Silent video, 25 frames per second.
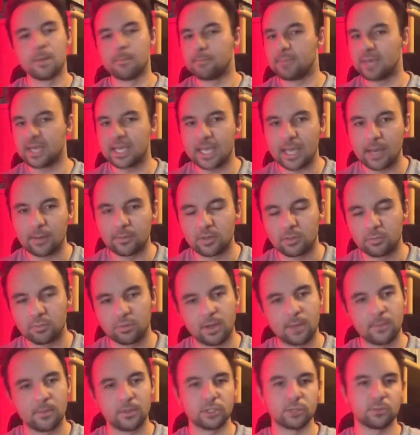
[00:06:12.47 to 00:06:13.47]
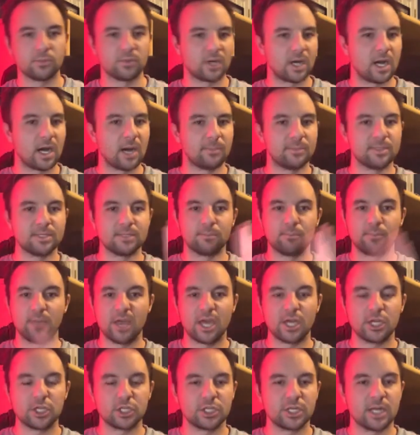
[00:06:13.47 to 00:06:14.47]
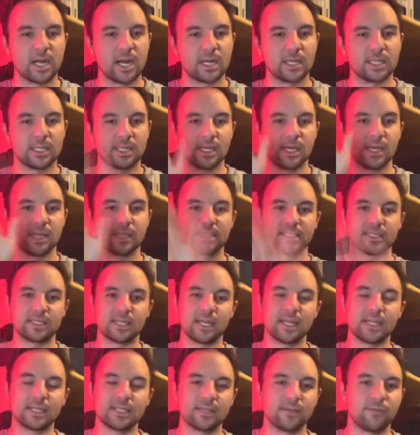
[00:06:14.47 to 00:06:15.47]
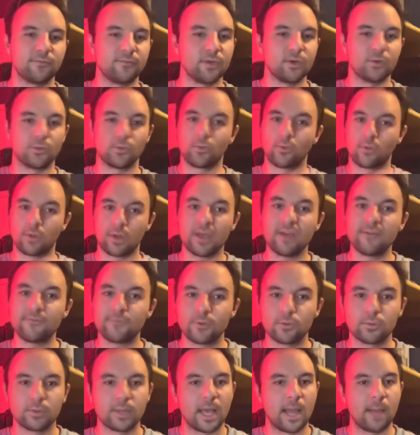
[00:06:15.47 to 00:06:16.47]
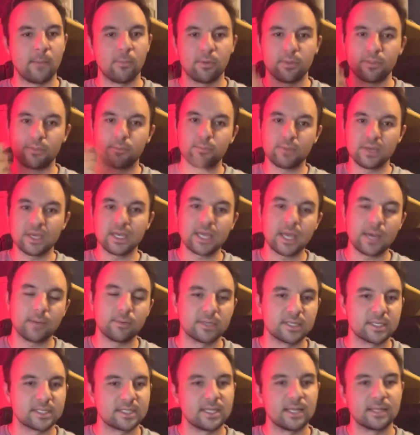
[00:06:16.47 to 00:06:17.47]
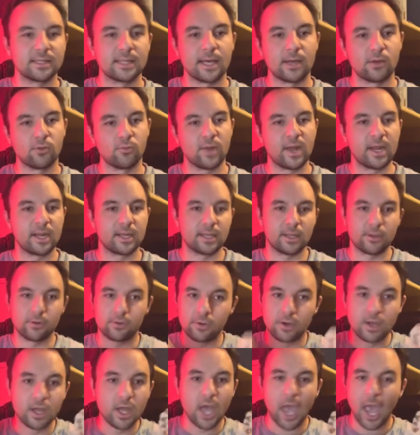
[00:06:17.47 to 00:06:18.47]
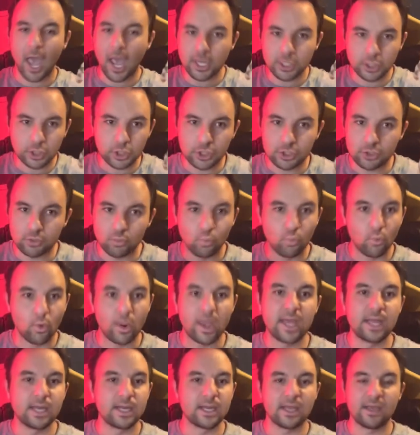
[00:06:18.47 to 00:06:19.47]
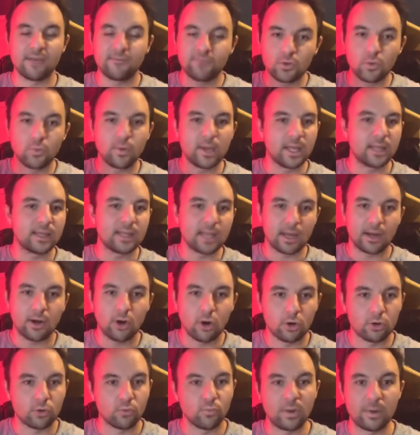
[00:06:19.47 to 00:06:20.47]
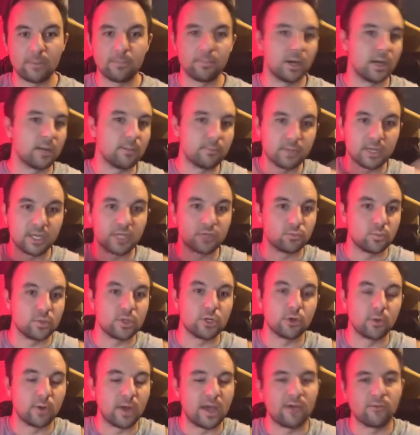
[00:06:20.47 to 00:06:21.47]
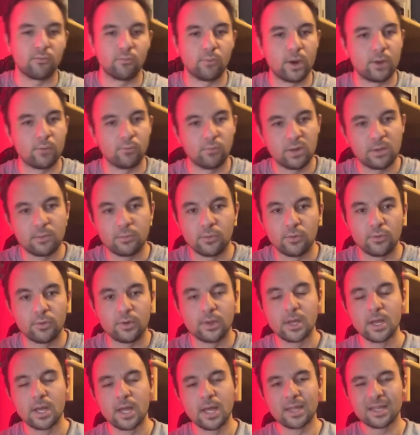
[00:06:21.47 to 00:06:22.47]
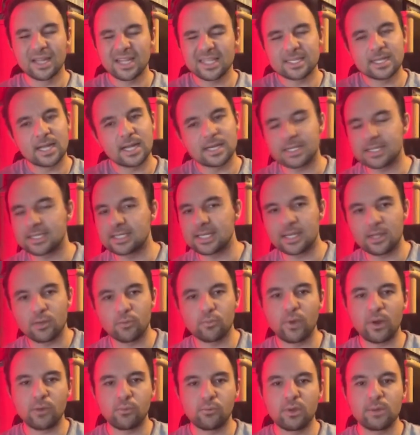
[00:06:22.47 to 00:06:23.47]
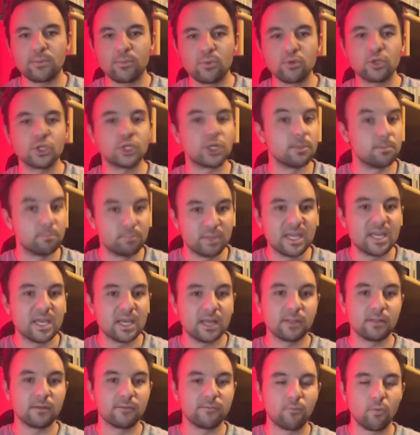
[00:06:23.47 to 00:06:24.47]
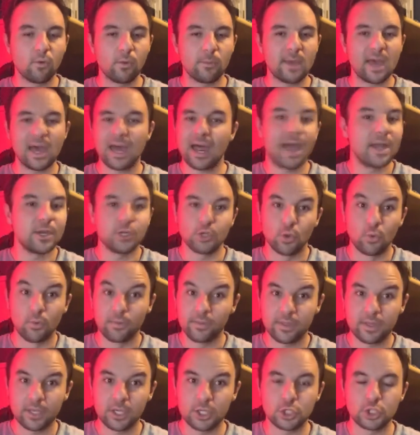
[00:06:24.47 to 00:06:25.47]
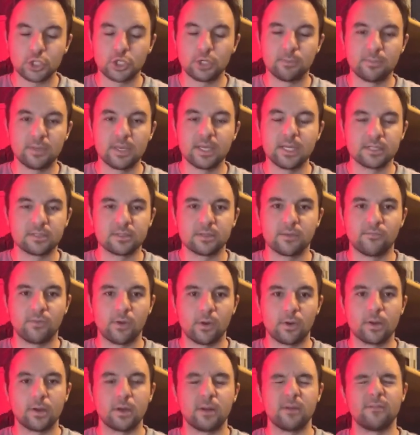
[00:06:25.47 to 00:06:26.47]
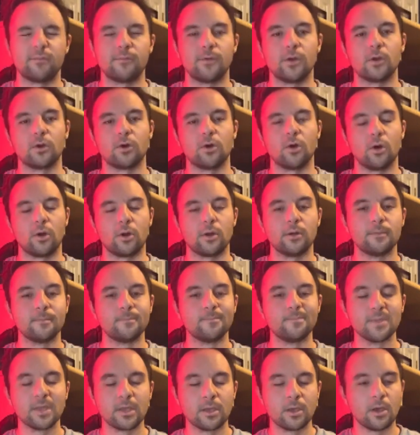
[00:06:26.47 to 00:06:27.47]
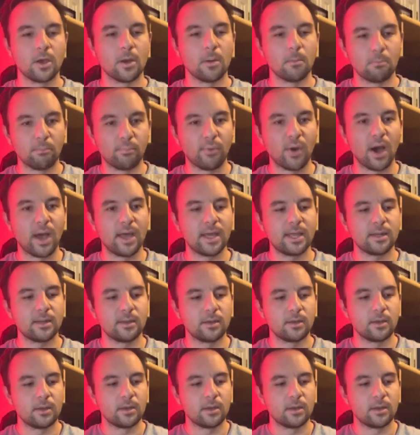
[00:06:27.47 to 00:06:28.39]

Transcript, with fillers: being able to play multiple copies, banish it out of the deck, set it to the field, or if you're Labyrinth, being able to set that Eradicator and just win if you hit that auto-win button because we don't have Red Reboot. That's not to say that Red Reboot should be in the format. I don't think it should be. It's a very unfair card. But